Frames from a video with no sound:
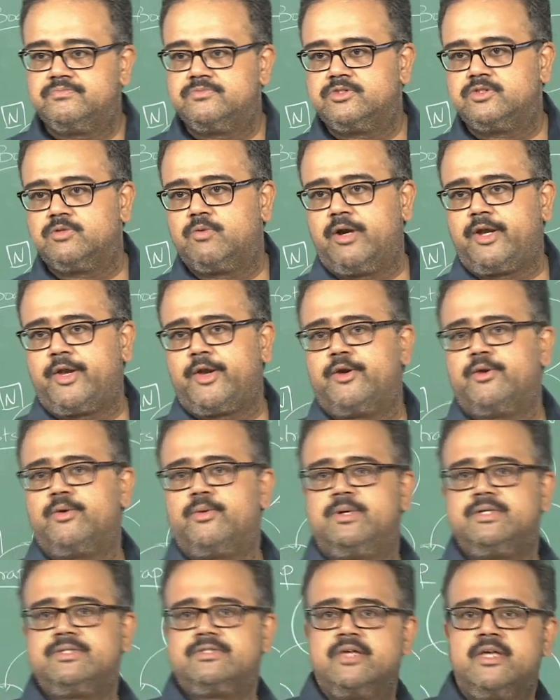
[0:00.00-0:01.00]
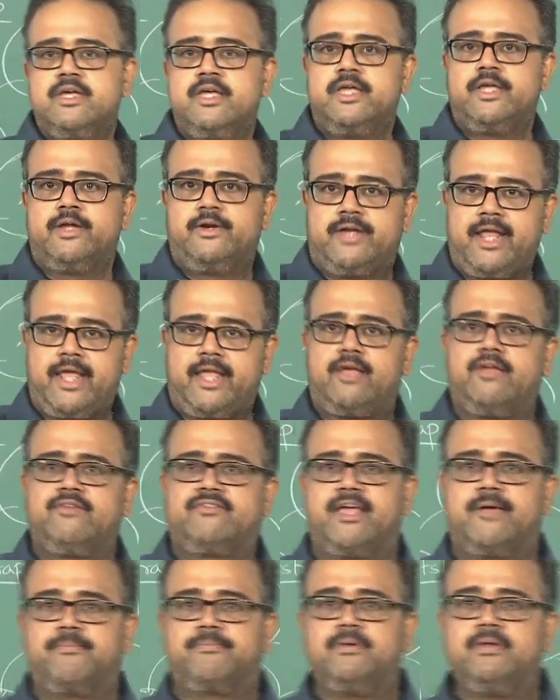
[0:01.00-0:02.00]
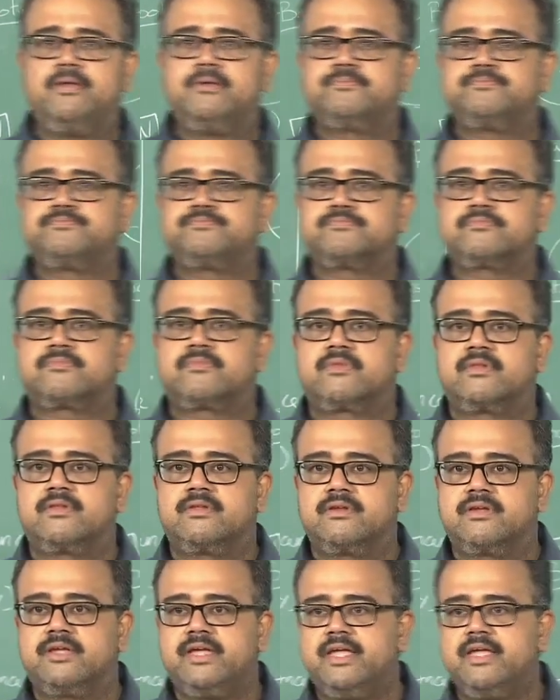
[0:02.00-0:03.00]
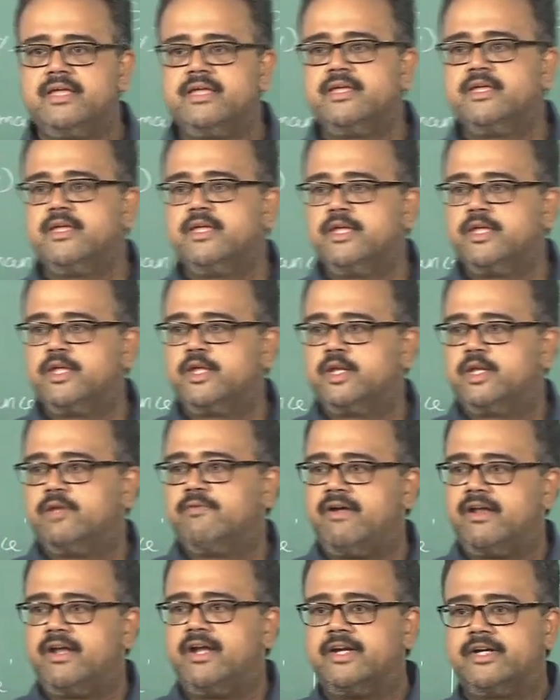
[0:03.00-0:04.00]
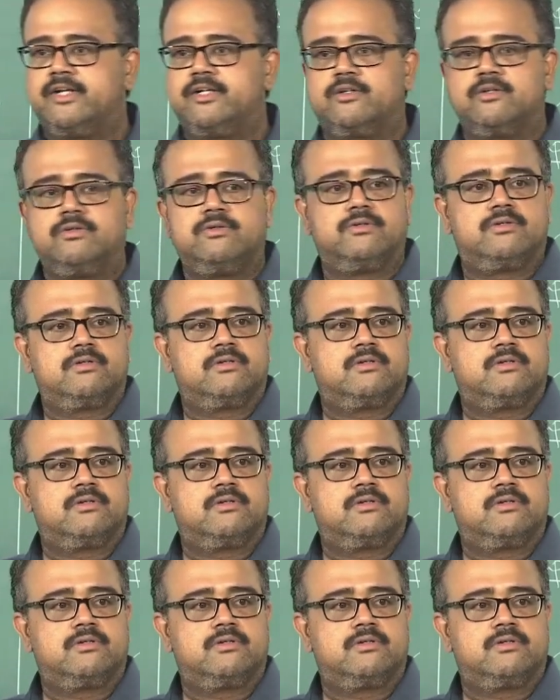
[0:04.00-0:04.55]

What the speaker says: So what you do is you take your sample, okay, you divide it into